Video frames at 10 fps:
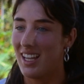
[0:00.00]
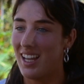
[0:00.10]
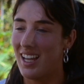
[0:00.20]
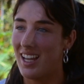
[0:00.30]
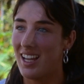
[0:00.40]

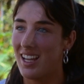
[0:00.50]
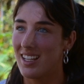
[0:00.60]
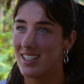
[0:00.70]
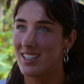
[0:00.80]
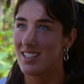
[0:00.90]

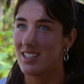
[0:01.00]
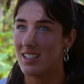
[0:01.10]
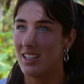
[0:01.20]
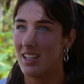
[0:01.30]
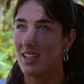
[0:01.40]
And
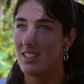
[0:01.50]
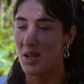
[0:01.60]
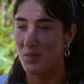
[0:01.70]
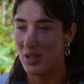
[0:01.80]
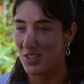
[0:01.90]

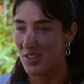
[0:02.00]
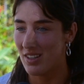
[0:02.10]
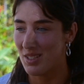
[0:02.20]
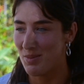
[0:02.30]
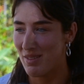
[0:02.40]
San
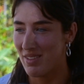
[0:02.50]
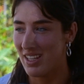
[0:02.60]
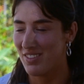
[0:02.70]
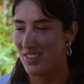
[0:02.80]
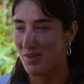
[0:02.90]
Pedro is my
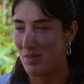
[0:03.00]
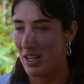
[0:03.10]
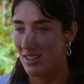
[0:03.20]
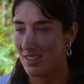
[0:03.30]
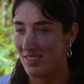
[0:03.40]
favorite
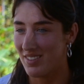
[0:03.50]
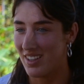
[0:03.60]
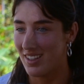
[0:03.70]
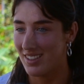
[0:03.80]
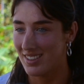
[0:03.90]
place so
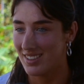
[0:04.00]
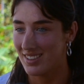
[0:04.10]
far.